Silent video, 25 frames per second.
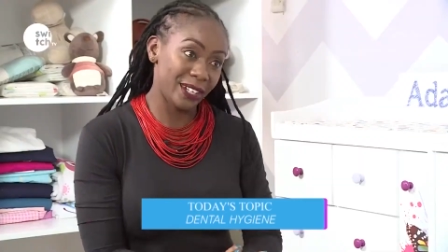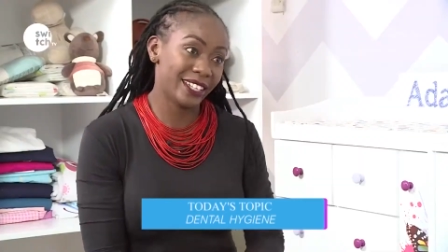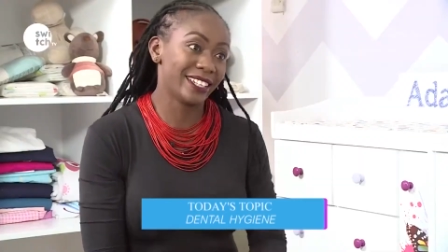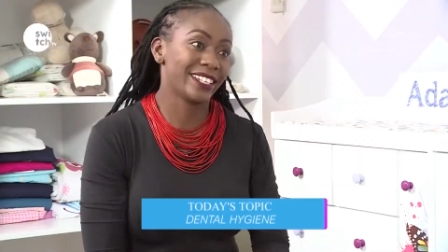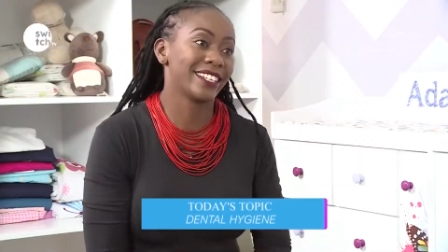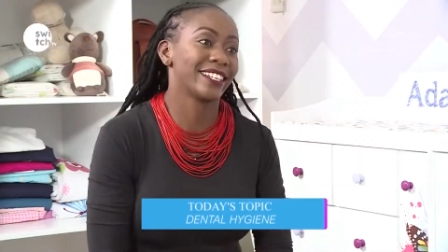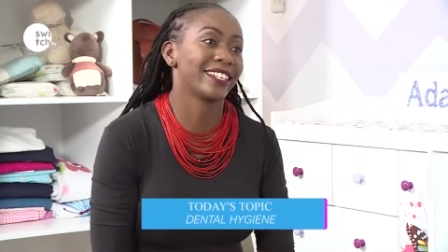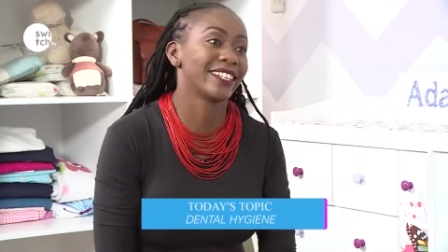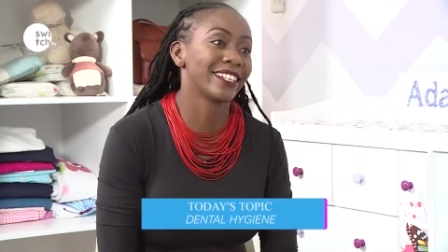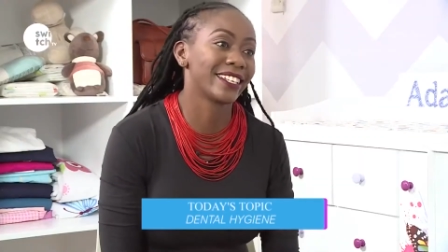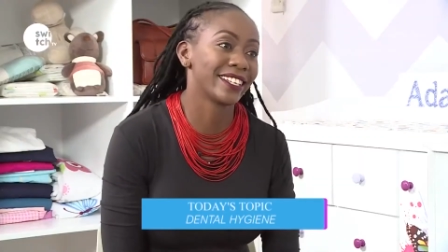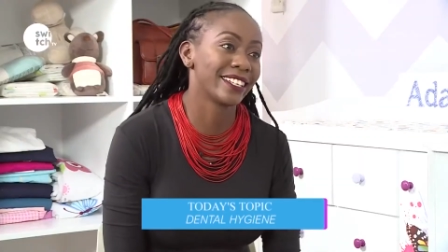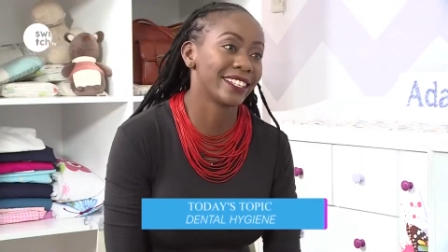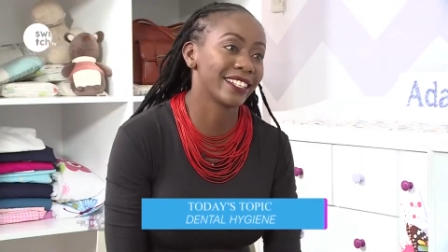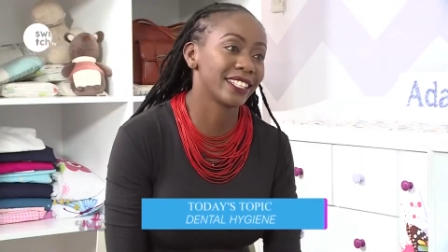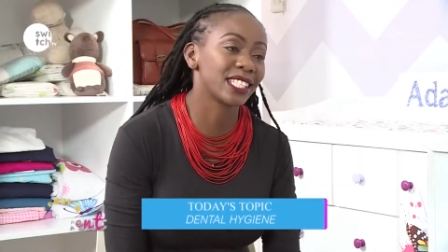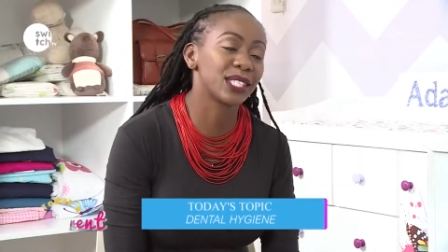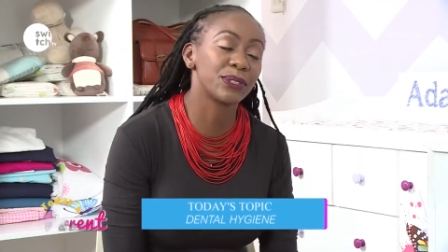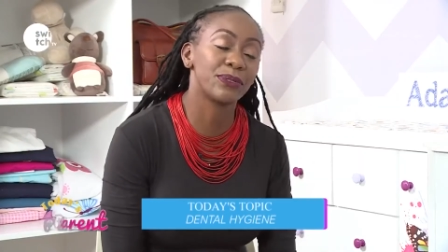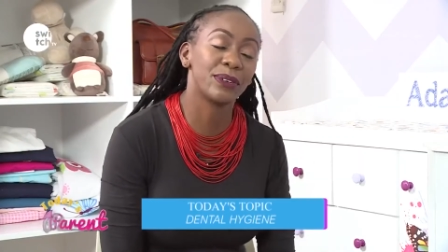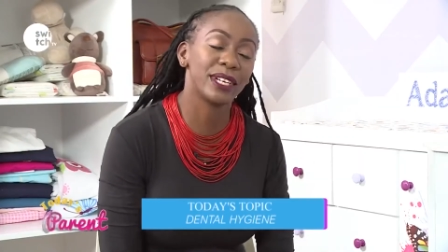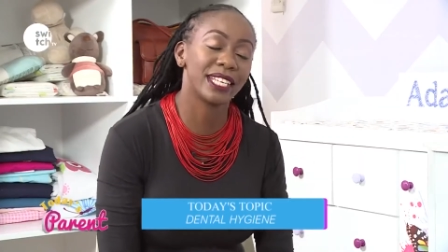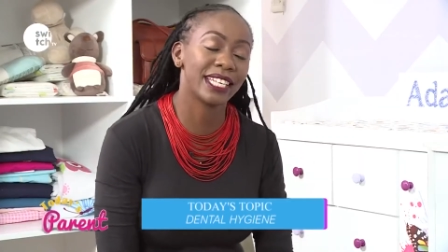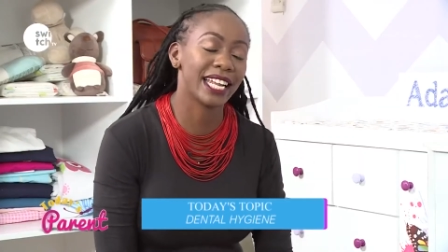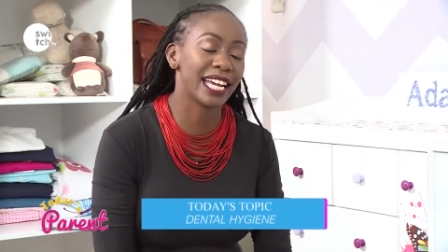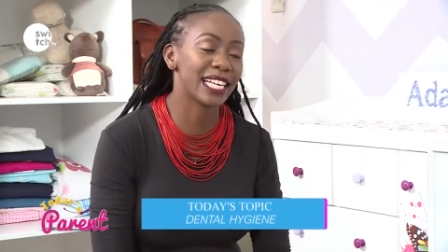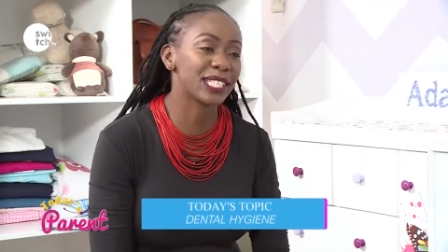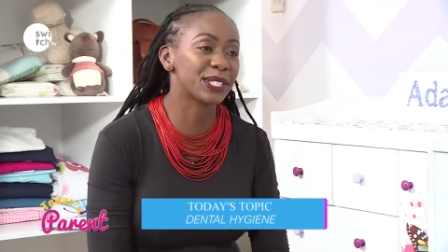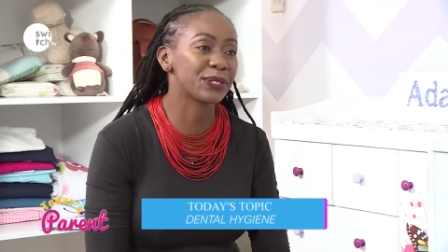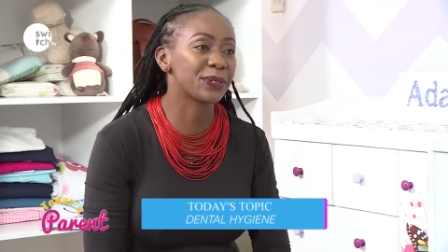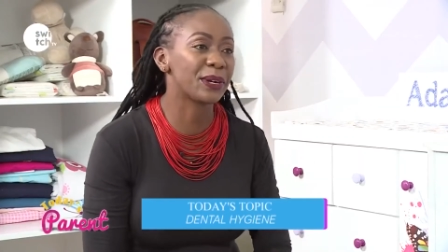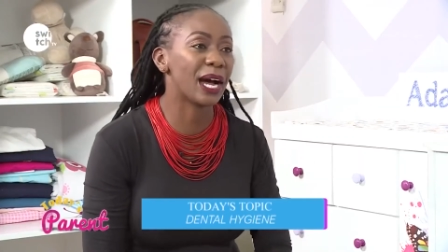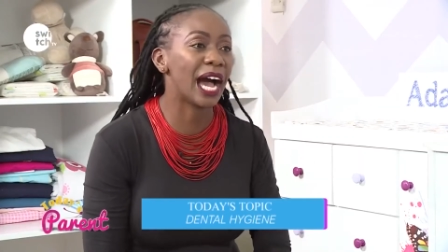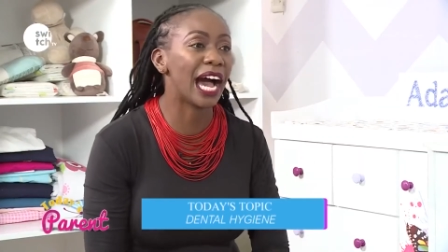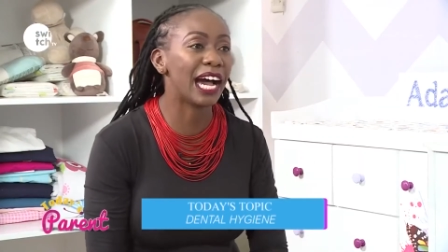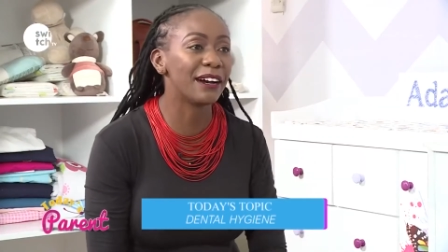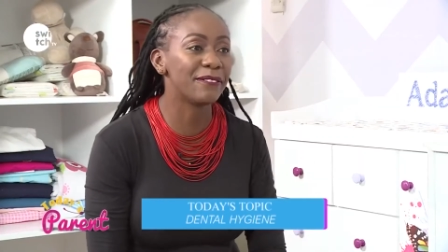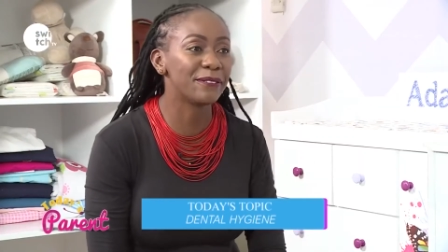Thank you. It's very Thanks
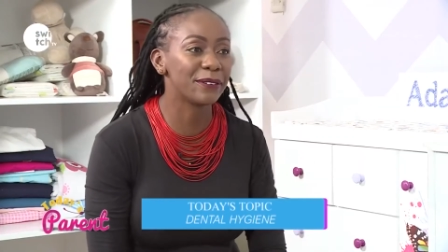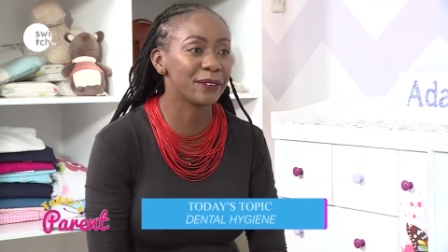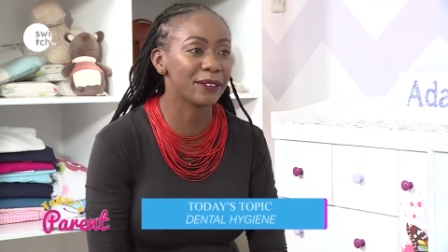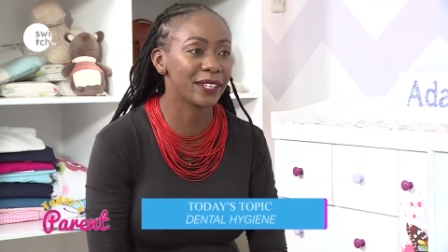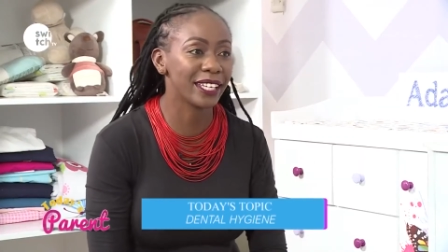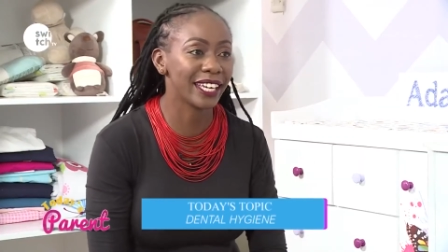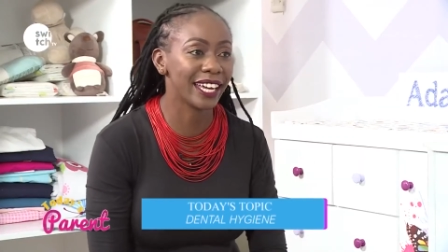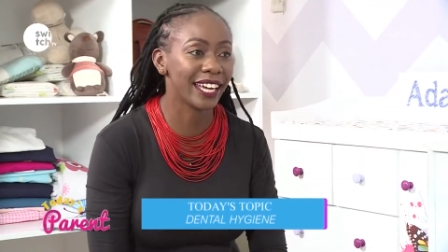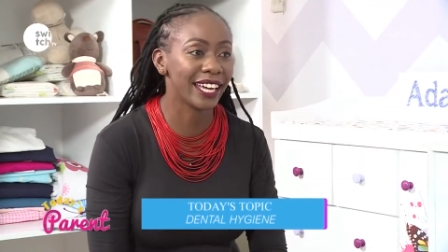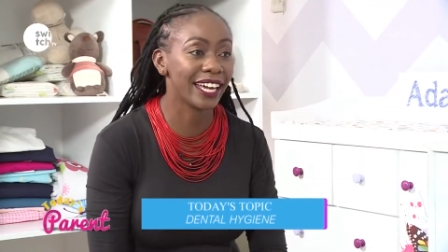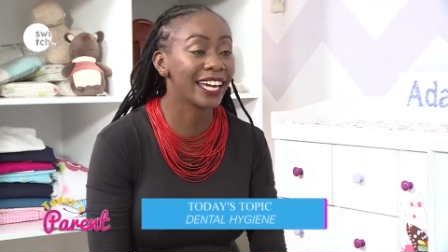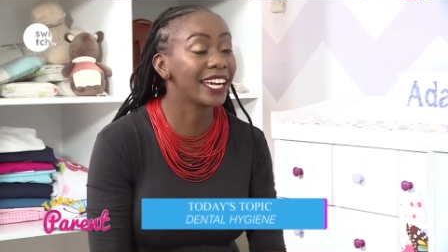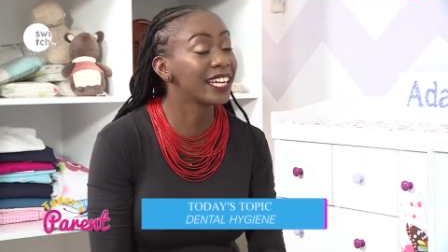nice to have you us. here.